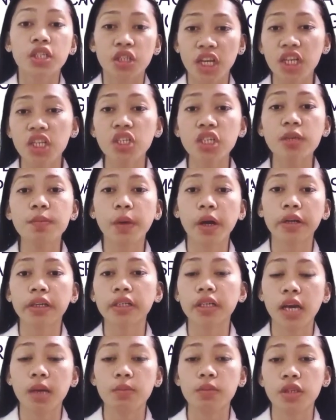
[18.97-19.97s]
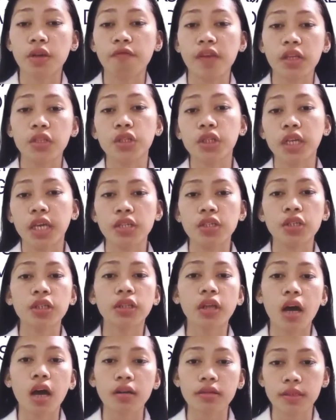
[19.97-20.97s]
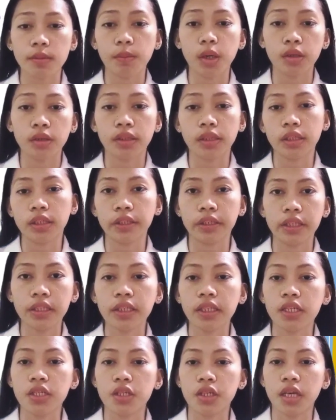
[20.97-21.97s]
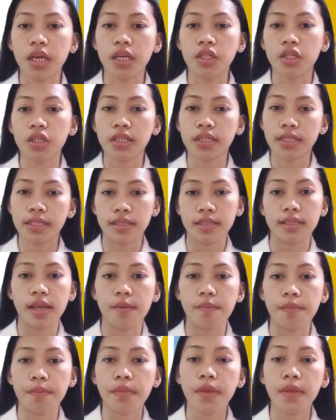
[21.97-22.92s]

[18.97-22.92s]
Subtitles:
Changing paradigms of education talks about the current education system.